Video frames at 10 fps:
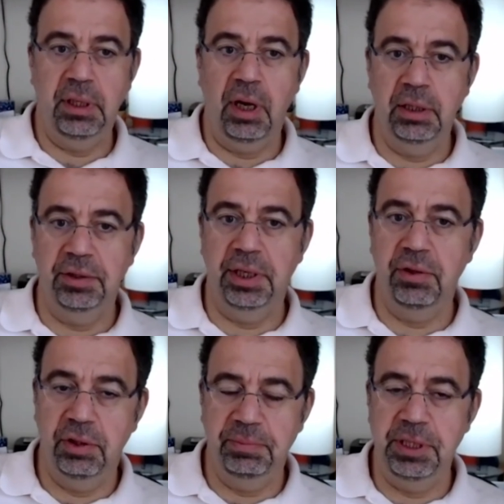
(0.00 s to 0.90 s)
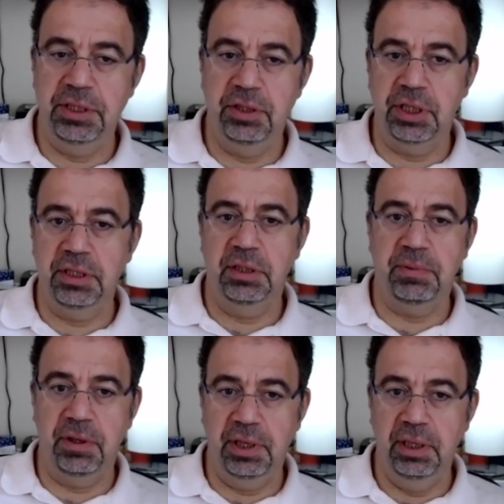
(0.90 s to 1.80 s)
Hungary, or the Peace and Justice
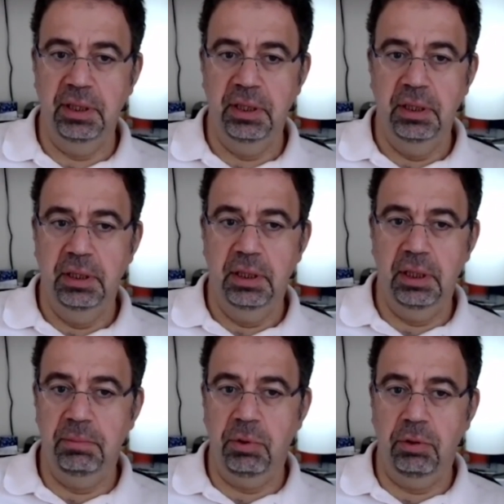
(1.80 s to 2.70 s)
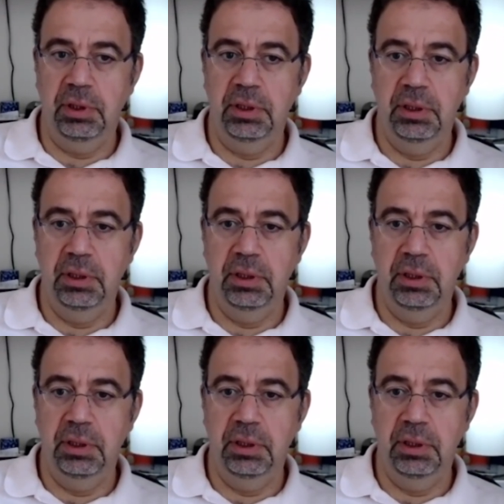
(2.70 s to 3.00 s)
Party in Poland.